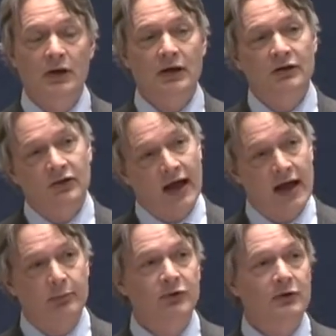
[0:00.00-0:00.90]
It is
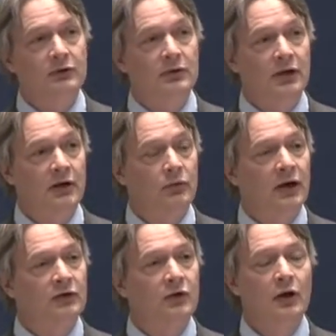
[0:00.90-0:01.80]
absolutely at
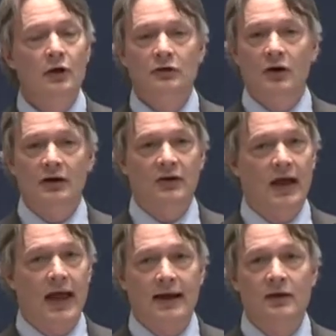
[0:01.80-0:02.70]
risk. Talk
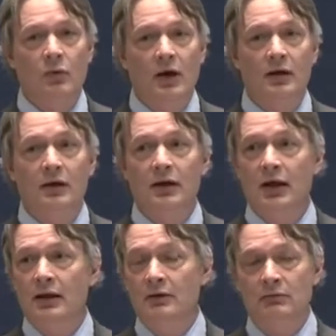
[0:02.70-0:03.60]
to anyone
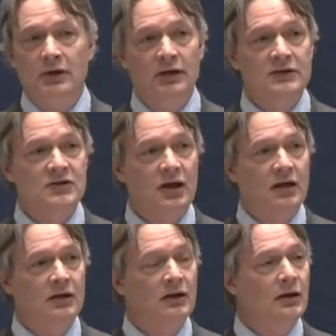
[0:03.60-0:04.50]
in the real
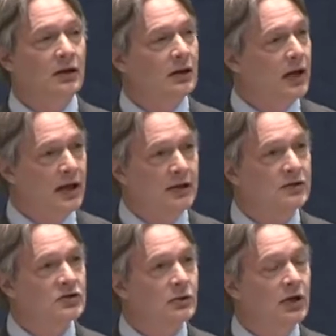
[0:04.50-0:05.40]
estate
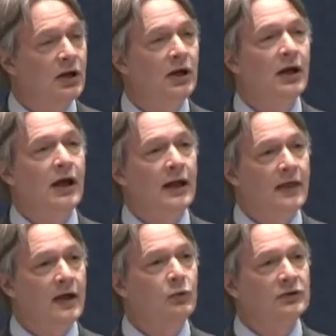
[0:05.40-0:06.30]
industry,
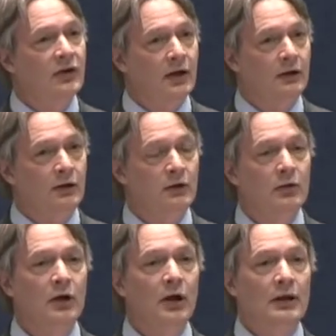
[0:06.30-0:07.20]
and they will tell
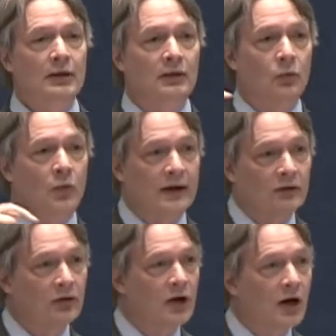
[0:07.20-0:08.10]
you that the
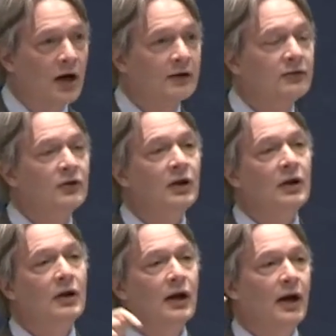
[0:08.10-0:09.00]
rental cost
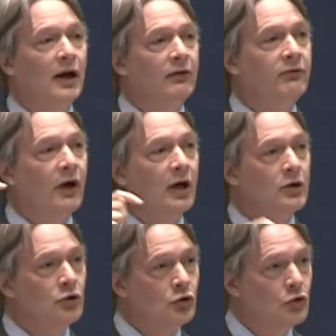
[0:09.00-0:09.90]
of a
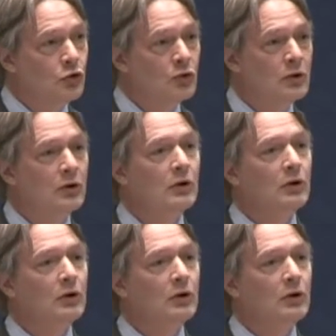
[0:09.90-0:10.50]
new